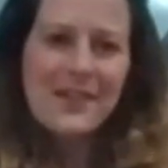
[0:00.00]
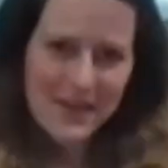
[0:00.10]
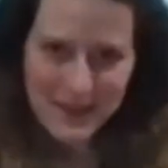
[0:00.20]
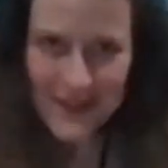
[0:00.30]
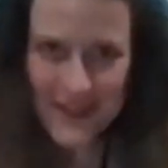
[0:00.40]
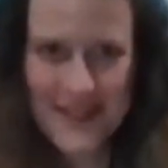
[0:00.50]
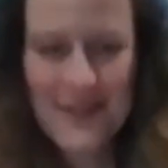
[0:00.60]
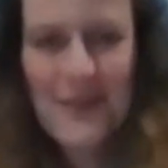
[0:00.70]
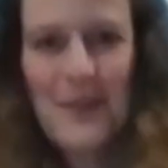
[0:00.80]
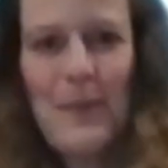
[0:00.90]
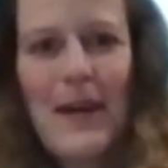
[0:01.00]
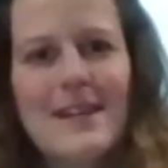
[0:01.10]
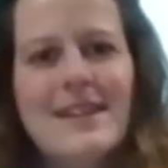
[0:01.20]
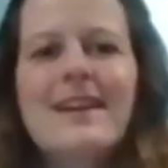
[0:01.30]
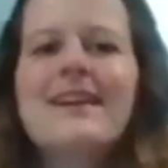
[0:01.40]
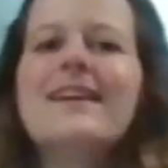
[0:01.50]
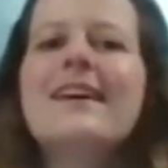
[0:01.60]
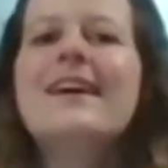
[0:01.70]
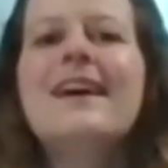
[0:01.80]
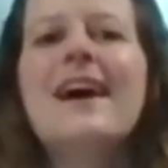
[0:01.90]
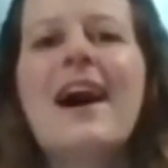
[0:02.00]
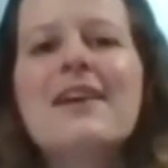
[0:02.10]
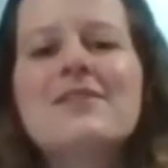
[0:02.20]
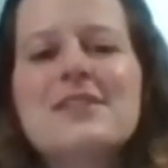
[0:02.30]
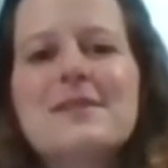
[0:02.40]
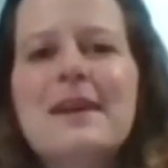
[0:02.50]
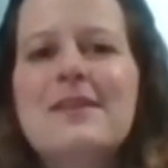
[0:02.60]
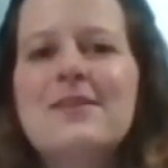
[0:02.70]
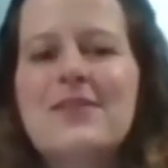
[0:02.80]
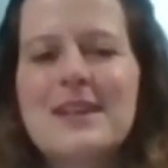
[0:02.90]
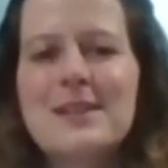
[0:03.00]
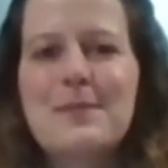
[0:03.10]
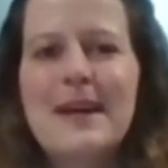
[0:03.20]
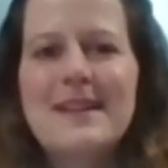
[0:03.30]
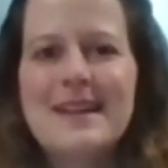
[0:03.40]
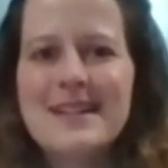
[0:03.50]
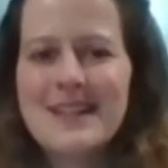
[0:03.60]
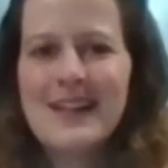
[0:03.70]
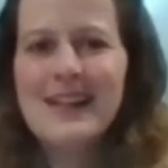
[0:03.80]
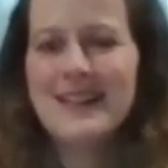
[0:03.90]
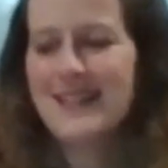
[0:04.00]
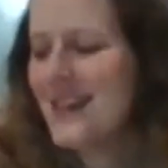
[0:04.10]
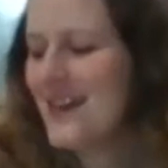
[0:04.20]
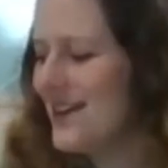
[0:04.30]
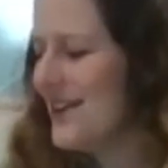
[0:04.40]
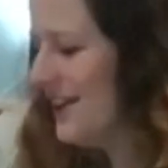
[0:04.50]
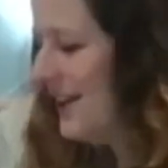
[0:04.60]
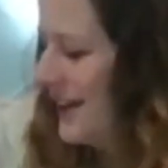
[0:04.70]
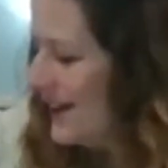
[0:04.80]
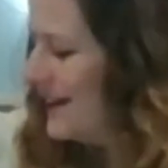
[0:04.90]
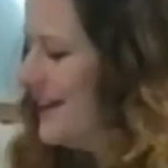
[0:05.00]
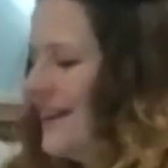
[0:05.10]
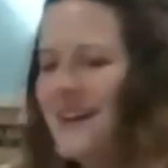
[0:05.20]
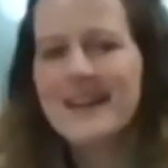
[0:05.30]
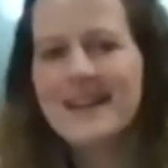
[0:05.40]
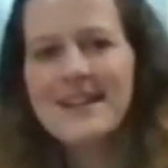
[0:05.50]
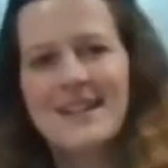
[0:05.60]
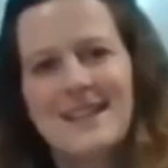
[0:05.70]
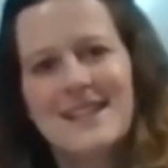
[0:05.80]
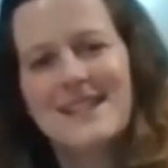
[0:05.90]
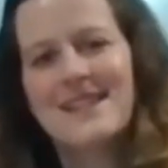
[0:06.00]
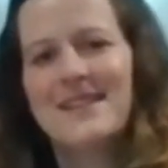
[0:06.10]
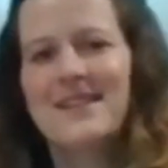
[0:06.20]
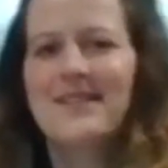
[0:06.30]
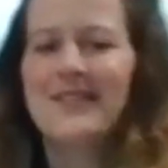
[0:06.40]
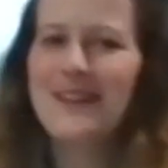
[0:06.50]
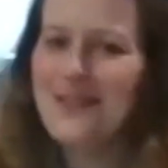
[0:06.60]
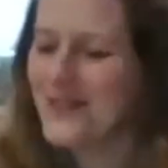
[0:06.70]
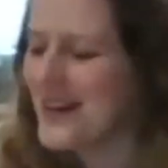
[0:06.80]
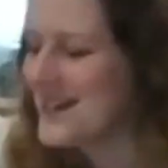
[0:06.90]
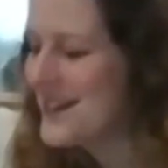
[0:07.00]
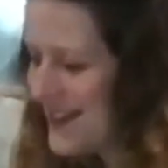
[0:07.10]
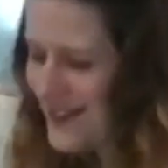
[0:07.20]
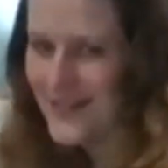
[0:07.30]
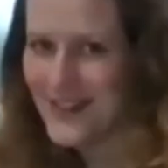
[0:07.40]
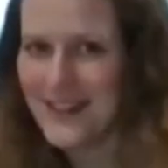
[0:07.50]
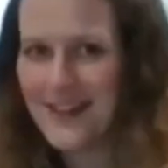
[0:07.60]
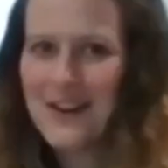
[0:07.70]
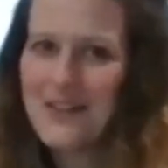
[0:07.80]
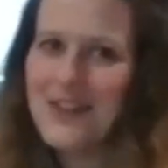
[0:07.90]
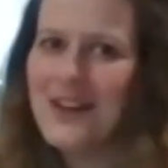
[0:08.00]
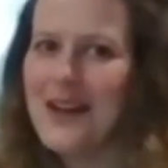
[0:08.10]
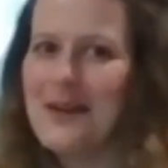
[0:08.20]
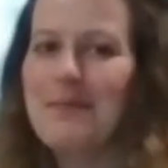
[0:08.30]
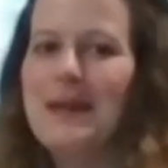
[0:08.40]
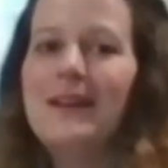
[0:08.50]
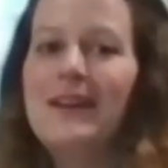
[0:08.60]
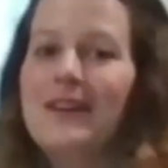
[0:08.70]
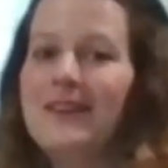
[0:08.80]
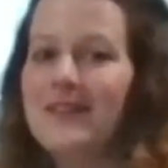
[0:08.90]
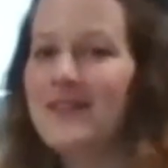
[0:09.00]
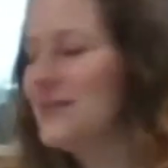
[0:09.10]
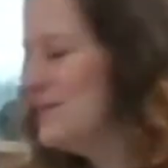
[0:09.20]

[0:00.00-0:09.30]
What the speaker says: I'm going to sit on the bed. I've just made a fresh bed actually. So this is a lovely fresh duvet cover and pillows.